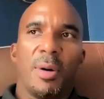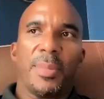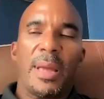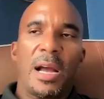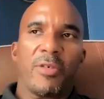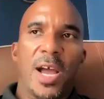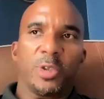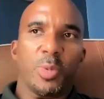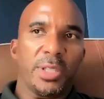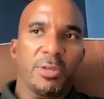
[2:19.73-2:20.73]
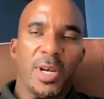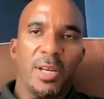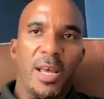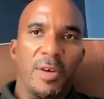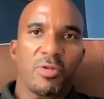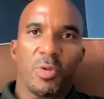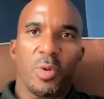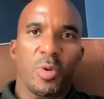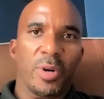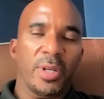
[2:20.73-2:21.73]
I mean, our graduation rate has
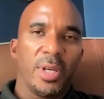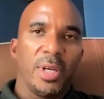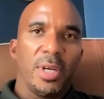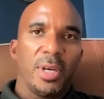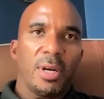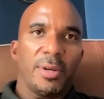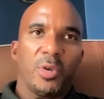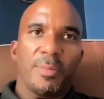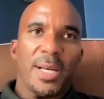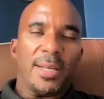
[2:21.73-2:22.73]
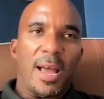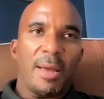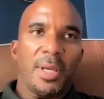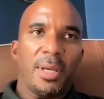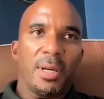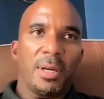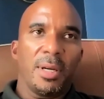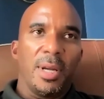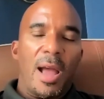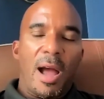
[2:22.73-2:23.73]
soared during my time
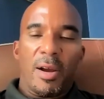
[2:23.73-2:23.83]
here.